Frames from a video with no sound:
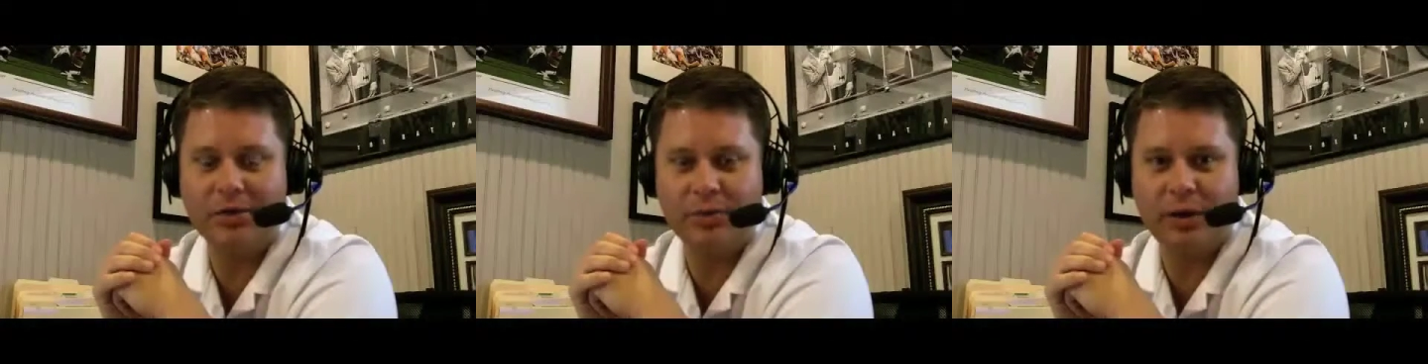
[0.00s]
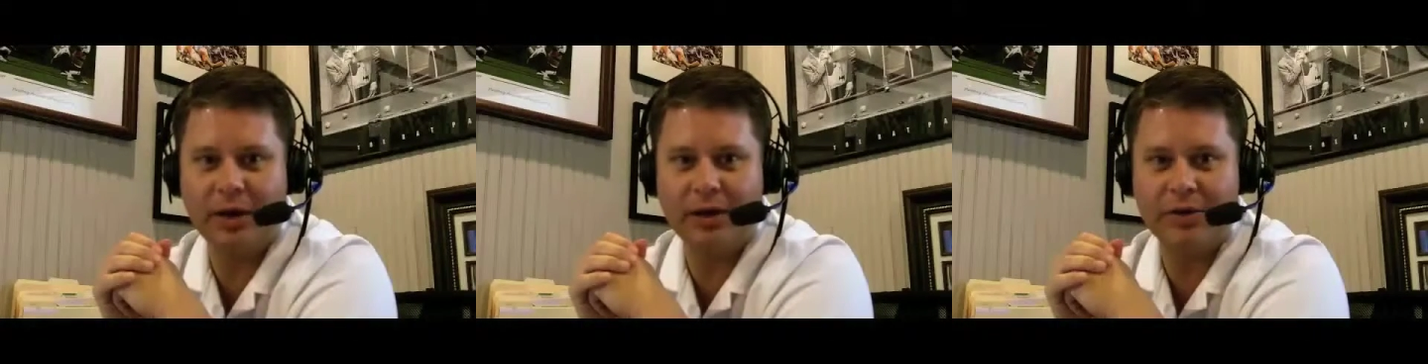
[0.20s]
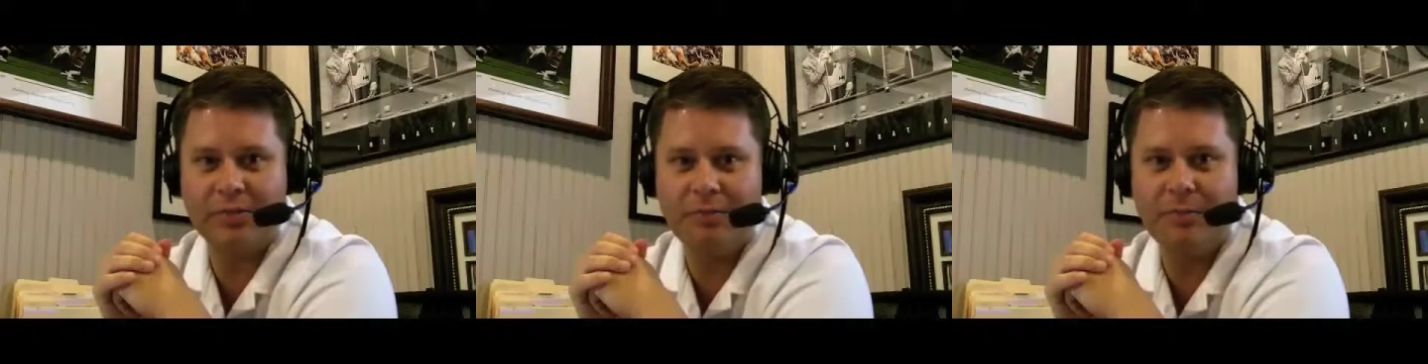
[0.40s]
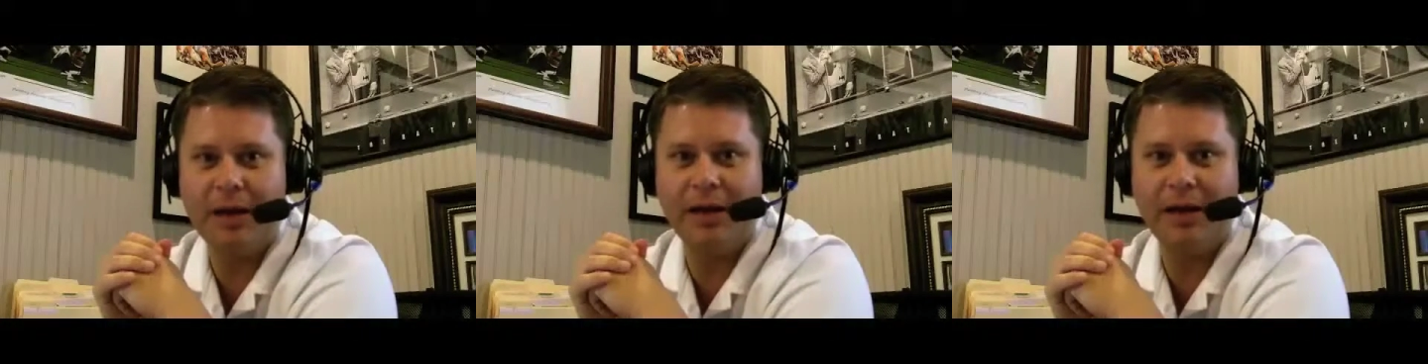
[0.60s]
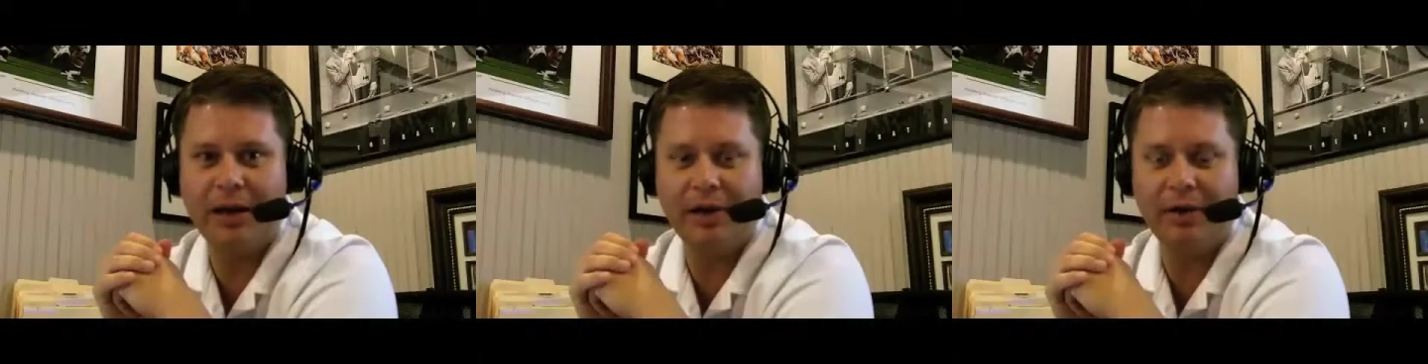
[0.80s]
as well as
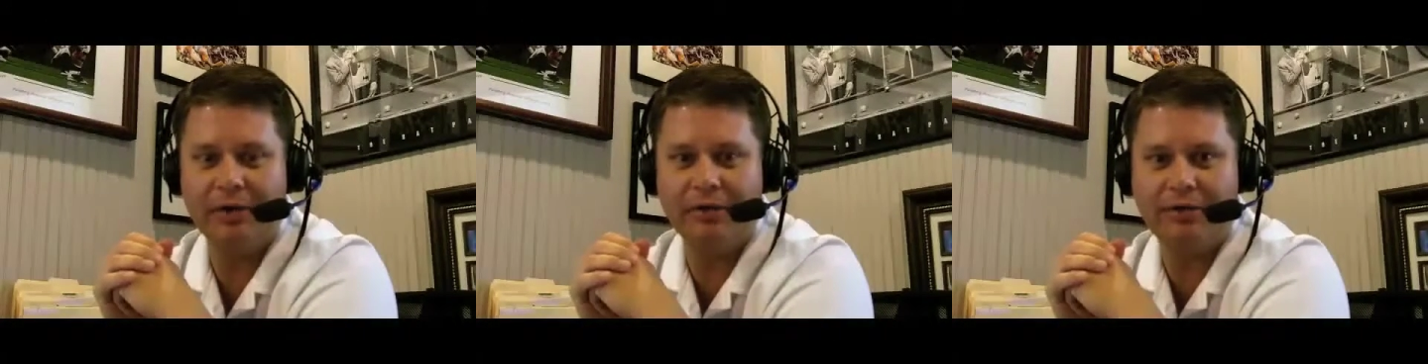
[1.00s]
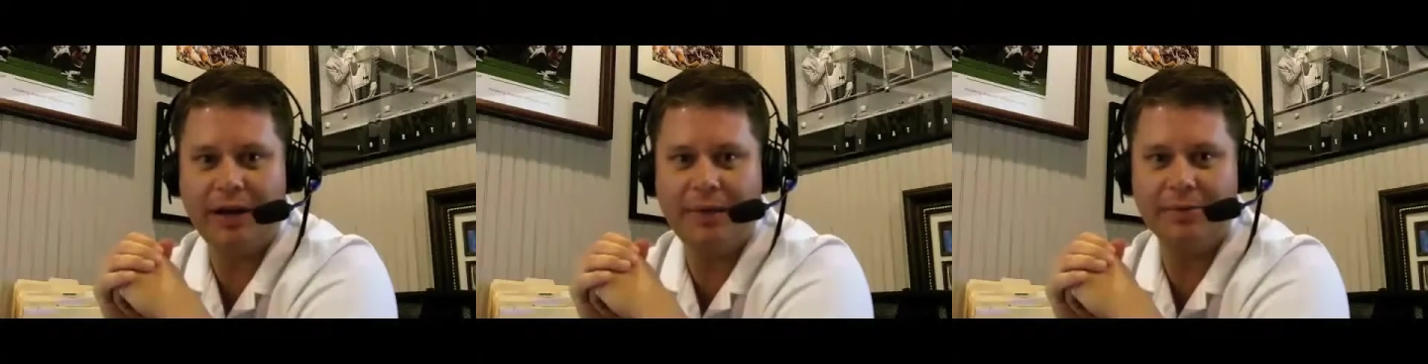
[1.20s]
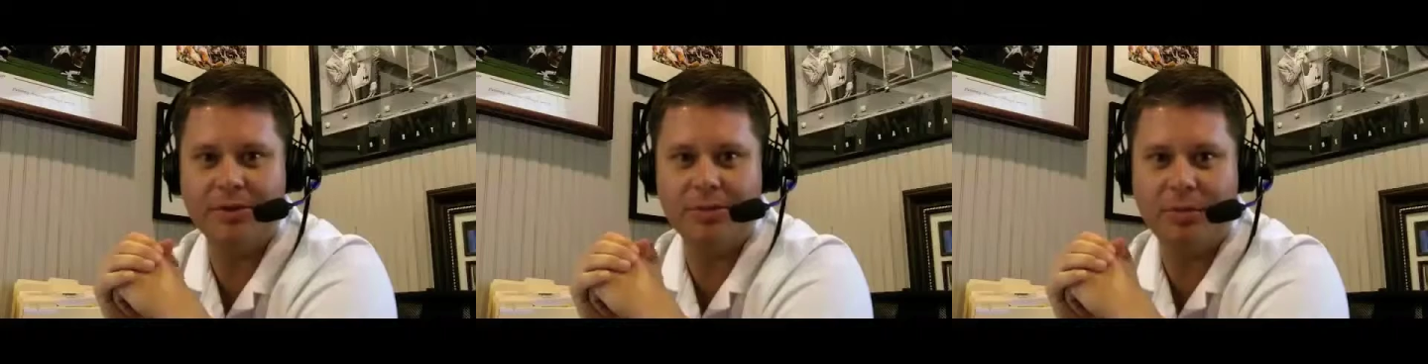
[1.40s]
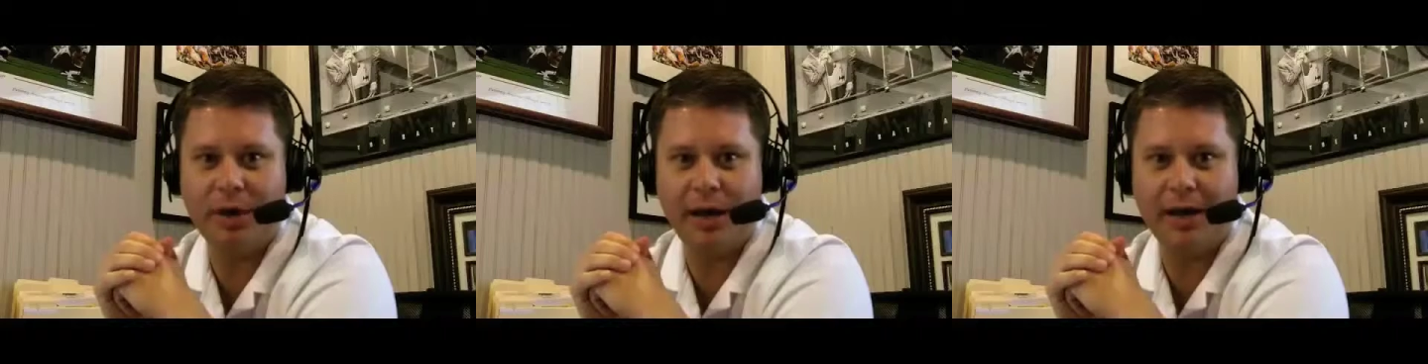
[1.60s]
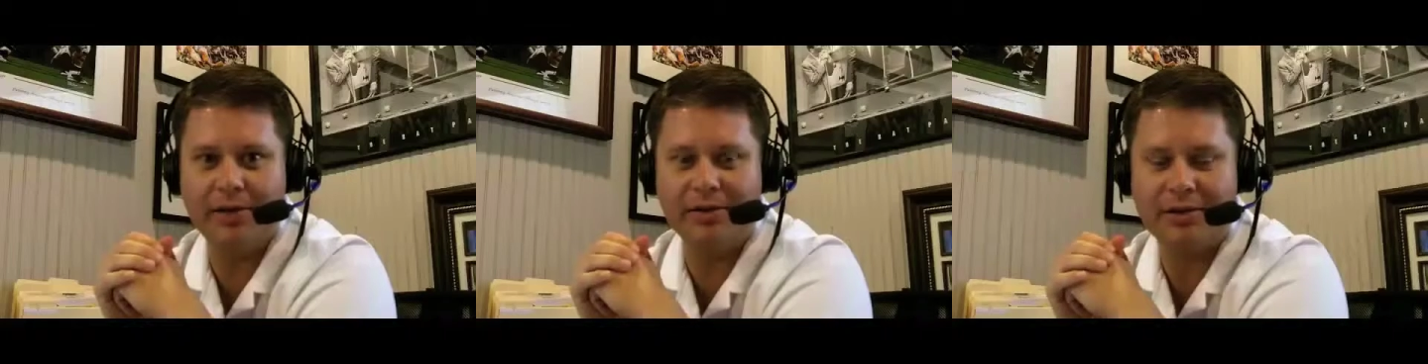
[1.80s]
many other famous
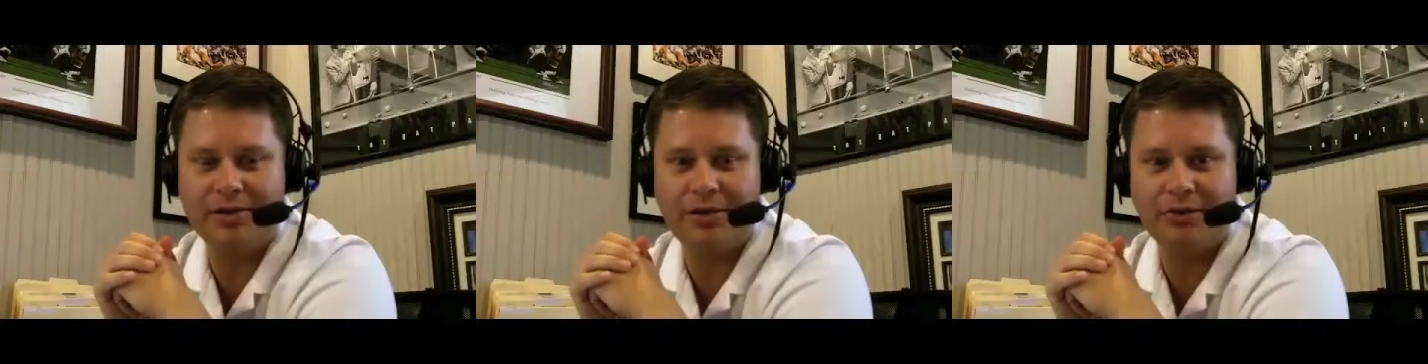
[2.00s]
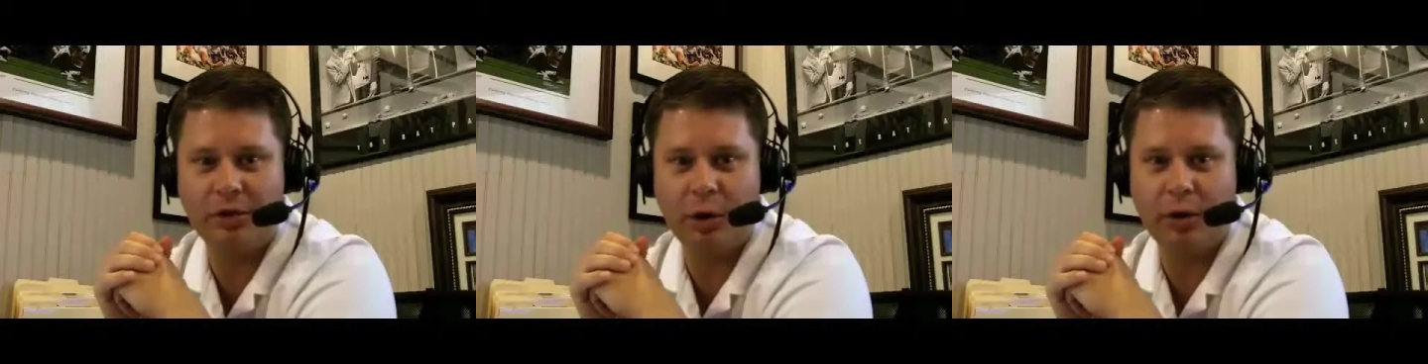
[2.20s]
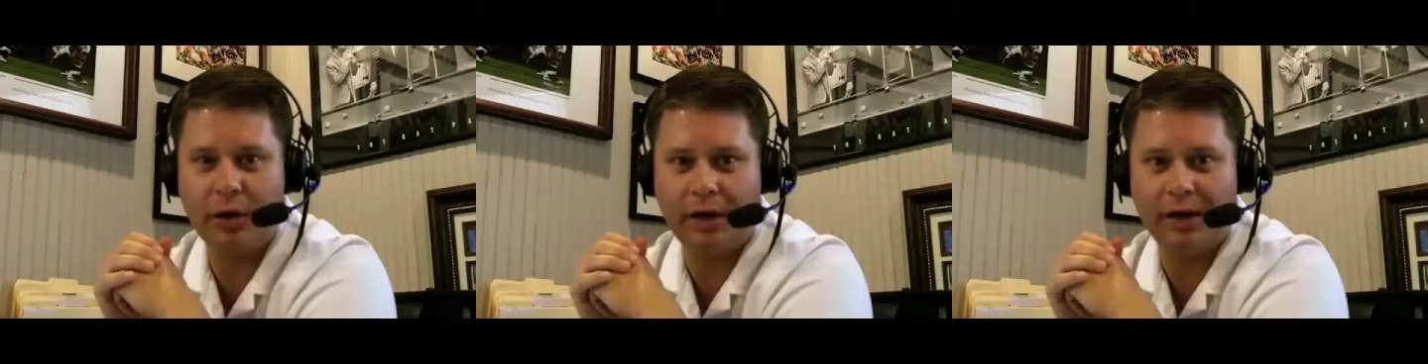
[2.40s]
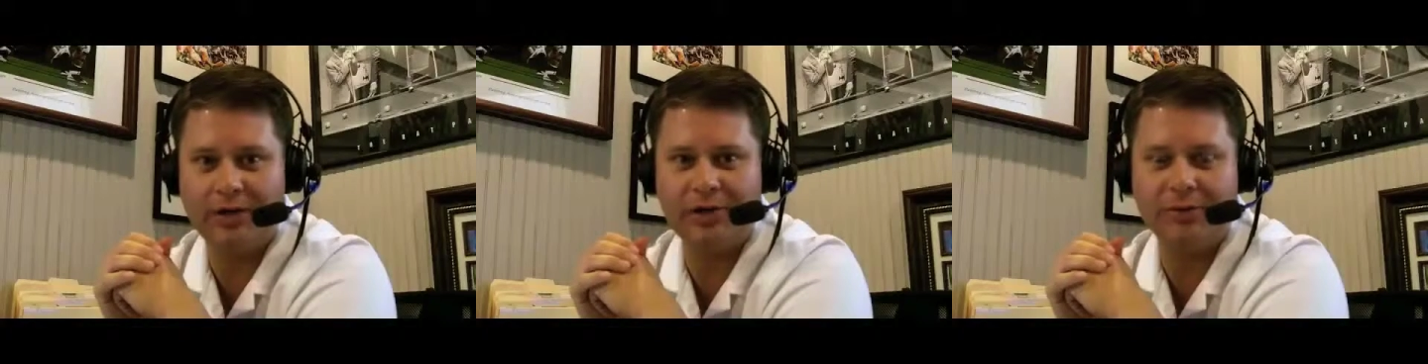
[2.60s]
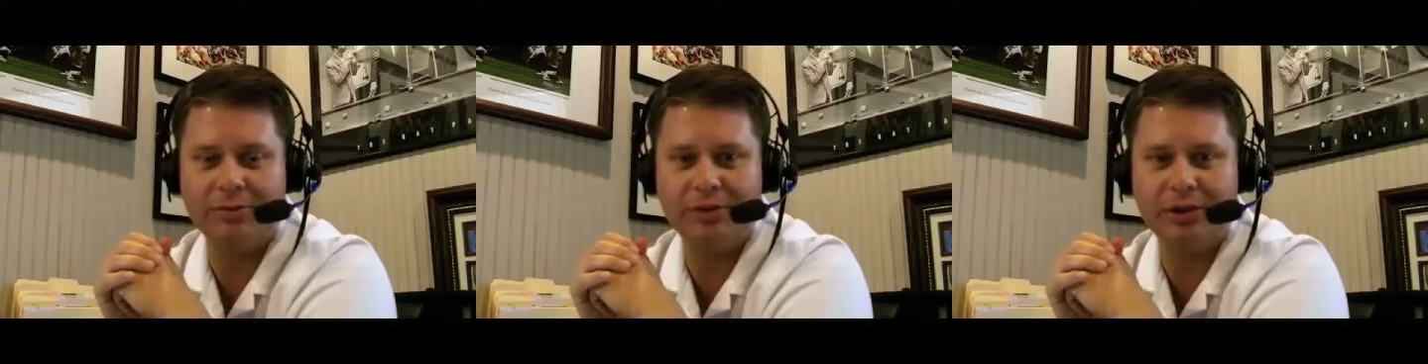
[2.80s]
brands that you've grown
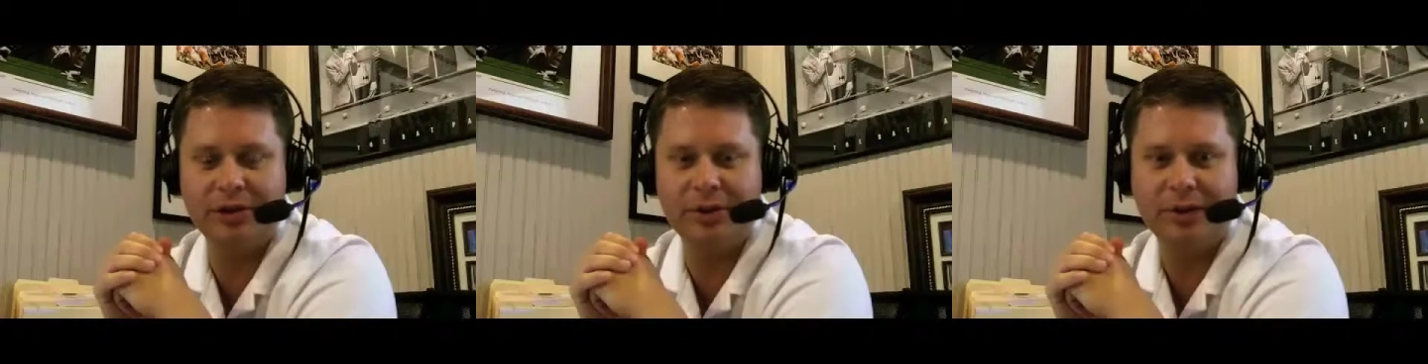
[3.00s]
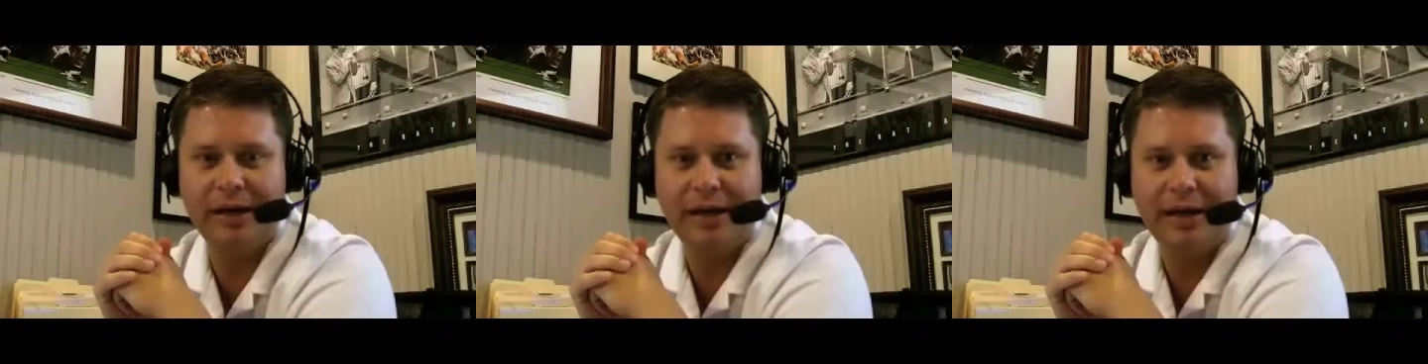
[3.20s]
accustomed to